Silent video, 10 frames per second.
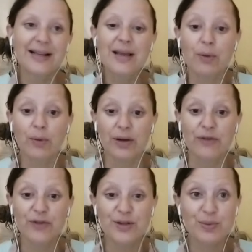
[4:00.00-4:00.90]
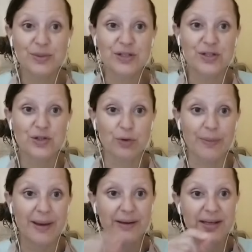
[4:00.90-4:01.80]
but what I first wanted to talk
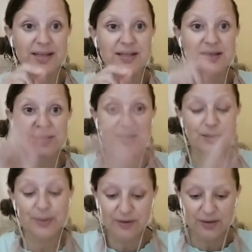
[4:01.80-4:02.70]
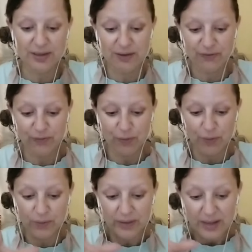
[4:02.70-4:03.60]
about is the sensitive period
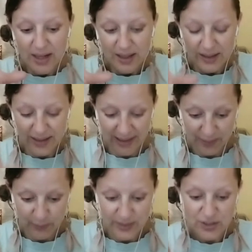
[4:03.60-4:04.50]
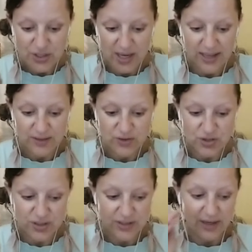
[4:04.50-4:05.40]
for language and
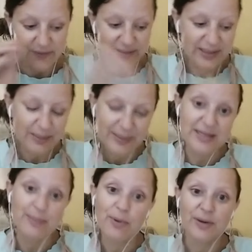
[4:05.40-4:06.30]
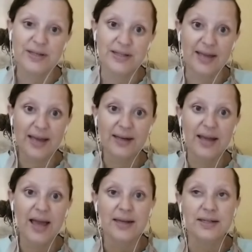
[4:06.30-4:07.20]
just dive a little bit deeper into that.
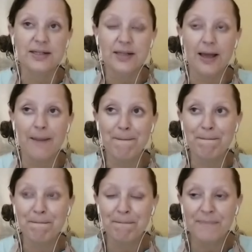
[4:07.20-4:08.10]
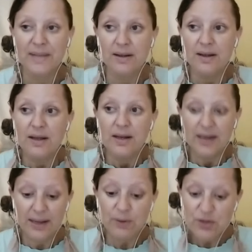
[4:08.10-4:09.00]
And
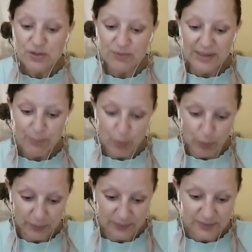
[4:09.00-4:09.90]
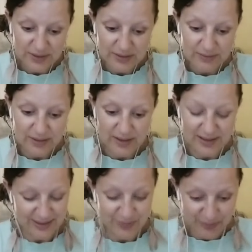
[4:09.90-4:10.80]
language is really important, and it
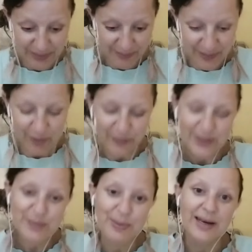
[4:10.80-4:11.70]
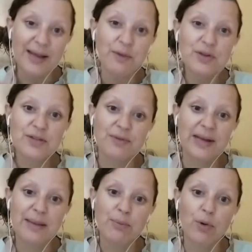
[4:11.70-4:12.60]
sounds really, really obvious, but language is really
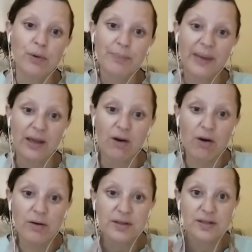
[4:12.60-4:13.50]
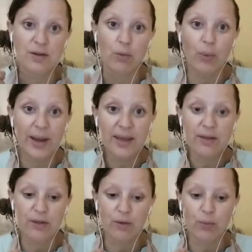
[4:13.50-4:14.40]
important because the way
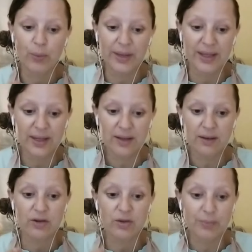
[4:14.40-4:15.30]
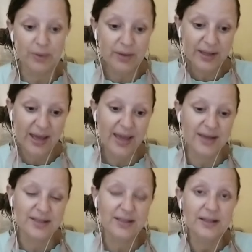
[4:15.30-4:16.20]
that we
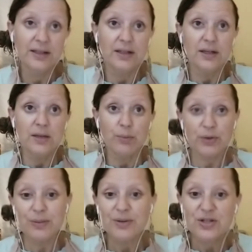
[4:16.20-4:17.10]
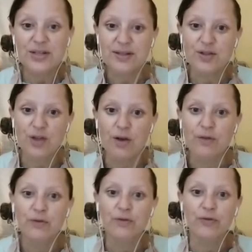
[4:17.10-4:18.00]
communicate pretty much sets the
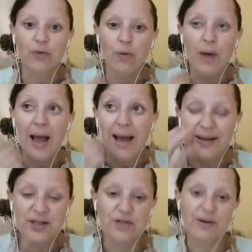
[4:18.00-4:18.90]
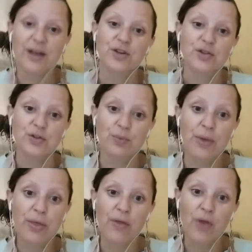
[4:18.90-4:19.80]
tone for our interactions
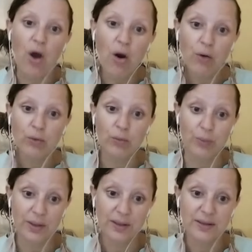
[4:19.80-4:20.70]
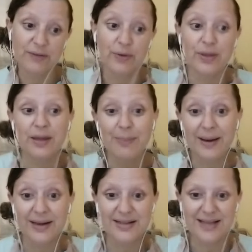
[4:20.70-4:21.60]
with the whole world. If we think about
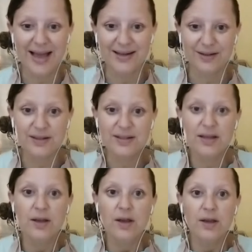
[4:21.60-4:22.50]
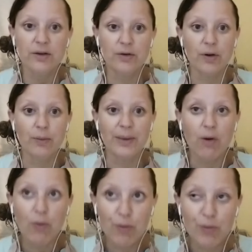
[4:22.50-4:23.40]
it as adults, we are
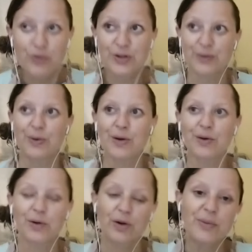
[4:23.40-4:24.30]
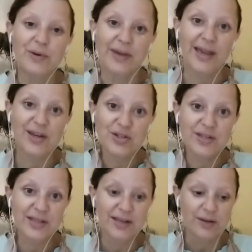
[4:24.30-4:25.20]
all trying to work on our communication
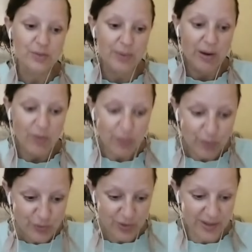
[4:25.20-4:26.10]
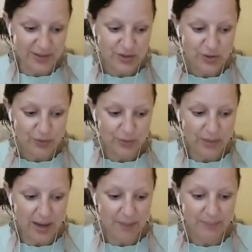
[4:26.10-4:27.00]
skills. We are all trying to
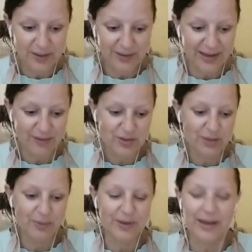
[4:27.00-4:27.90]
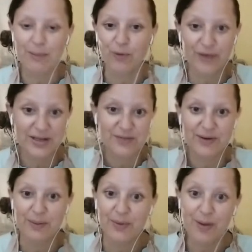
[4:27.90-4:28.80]
learn how to communicate more effectively
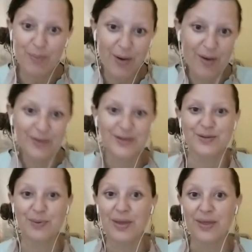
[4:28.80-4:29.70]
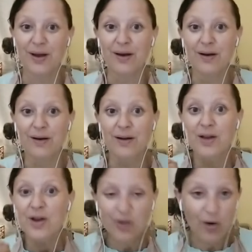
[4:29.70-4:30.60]
with our partners, with our
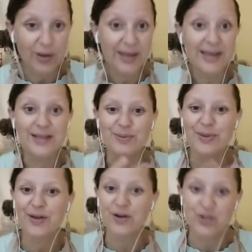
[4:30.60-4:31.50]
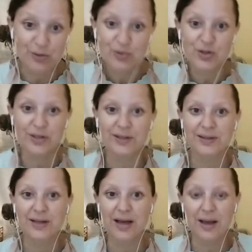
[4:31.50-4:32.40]
colleagues, with our
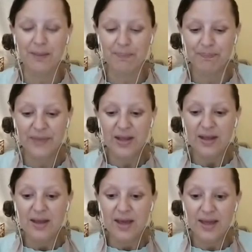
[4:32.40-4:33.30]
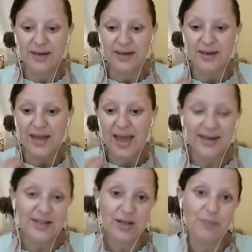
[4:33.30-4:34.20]
children. In any
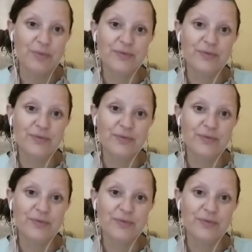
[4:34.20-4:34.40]
type of